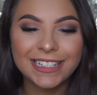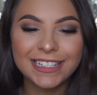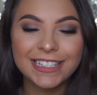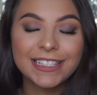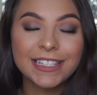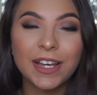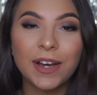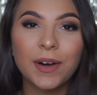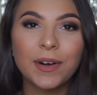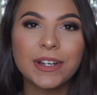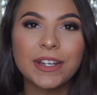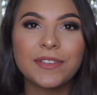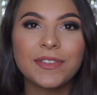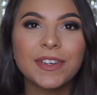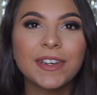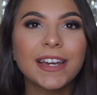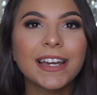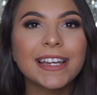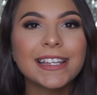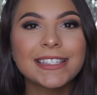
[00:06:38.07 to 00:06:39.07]
So if
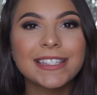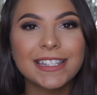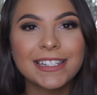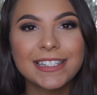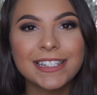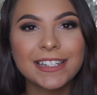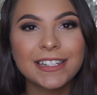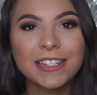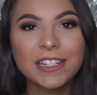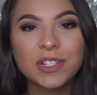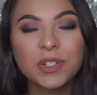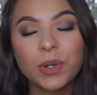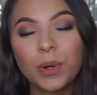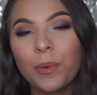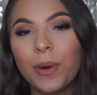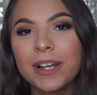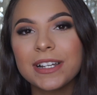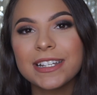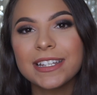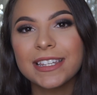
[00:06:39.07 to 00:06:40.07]
you guys did enjoy
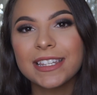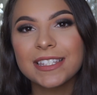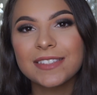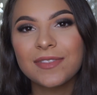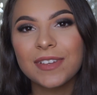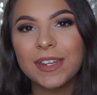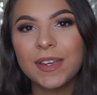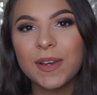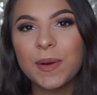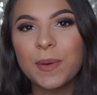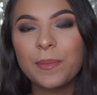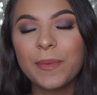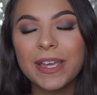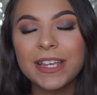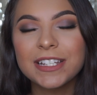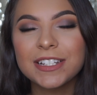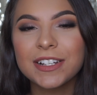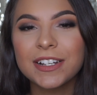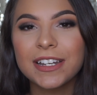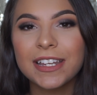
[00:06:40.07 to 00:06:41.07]
watching this video,
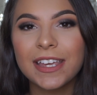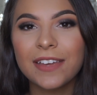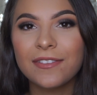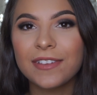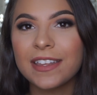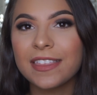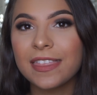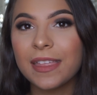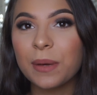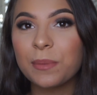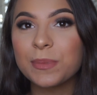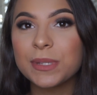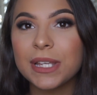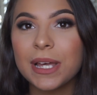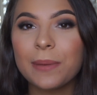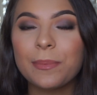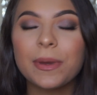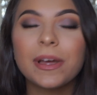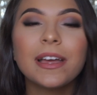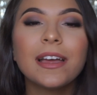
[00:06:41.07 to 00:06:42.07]
make sure to give it a thumbs
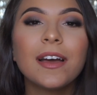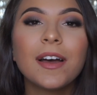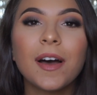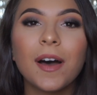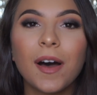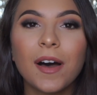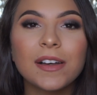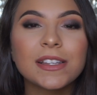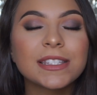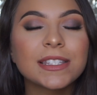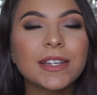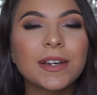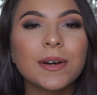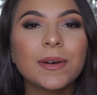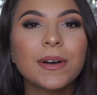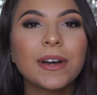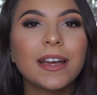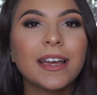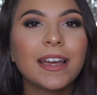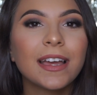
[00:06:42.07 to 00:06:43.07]
up.
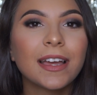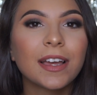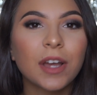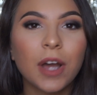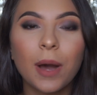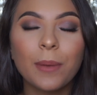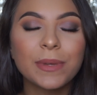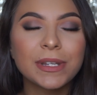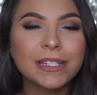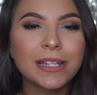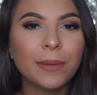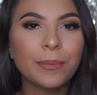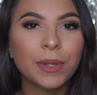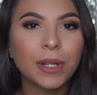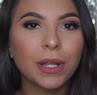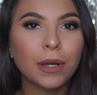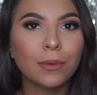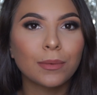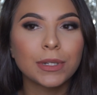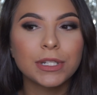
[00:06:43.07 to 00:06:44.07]
Also, comment down
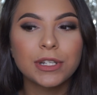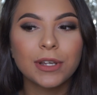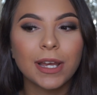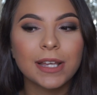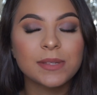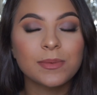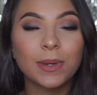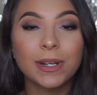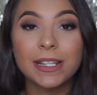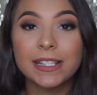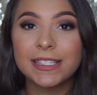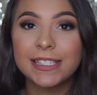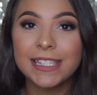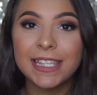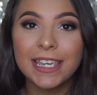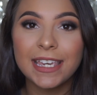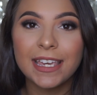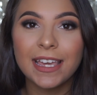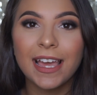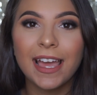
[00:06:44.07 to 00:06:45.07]
below what you guys want to
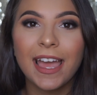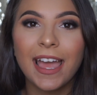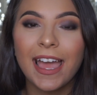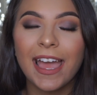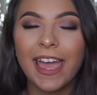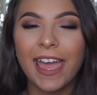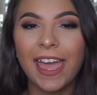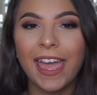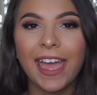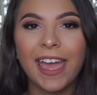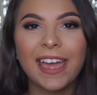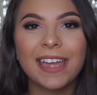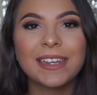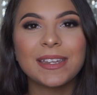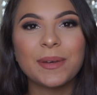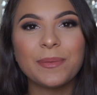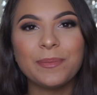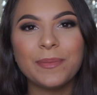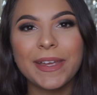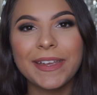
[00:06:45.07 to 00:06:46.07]
see,
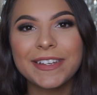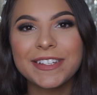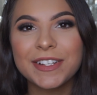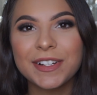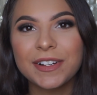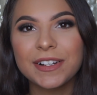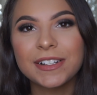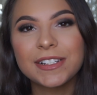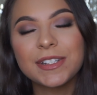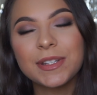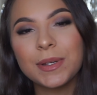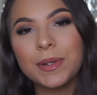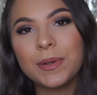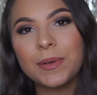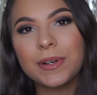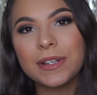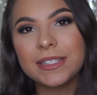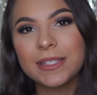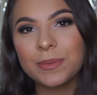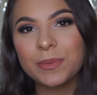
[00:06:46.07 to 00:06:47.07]
and make sure
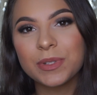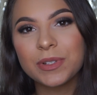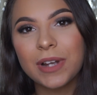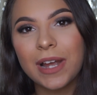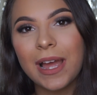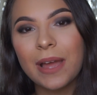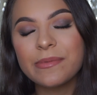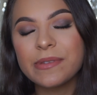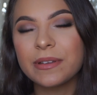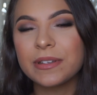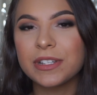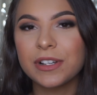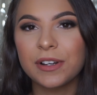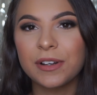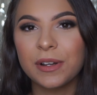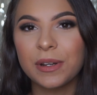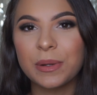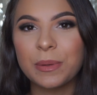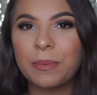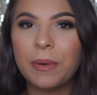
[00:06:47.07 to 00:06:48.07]
to subscribe and turn
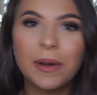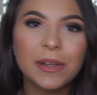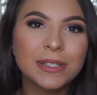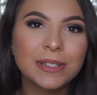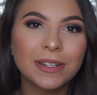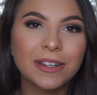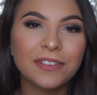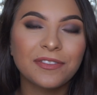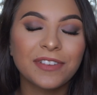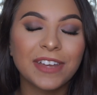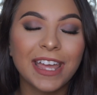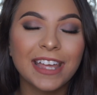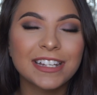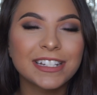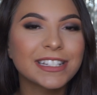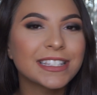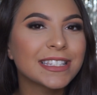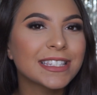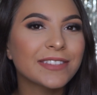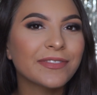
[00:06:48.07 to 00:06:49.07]
on your post
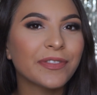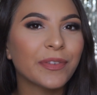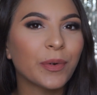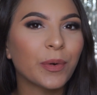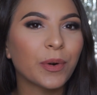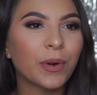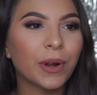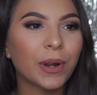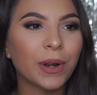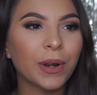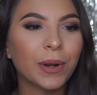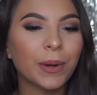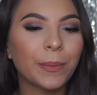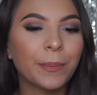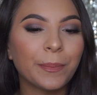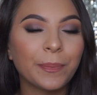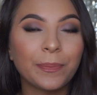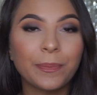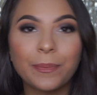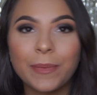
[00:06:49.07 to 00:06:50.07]
notifications
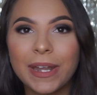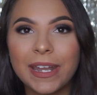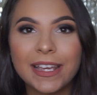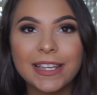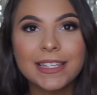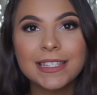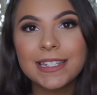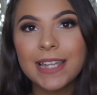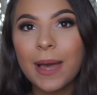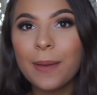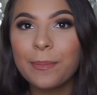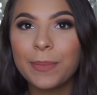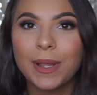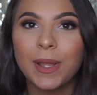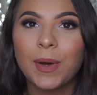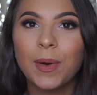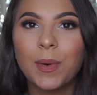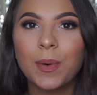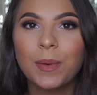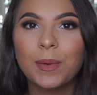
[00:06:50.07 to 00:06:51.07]
for my next
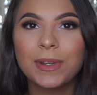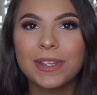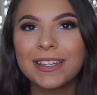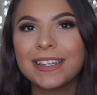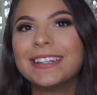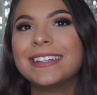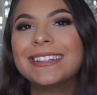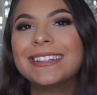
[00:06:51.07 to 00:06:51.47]
upload.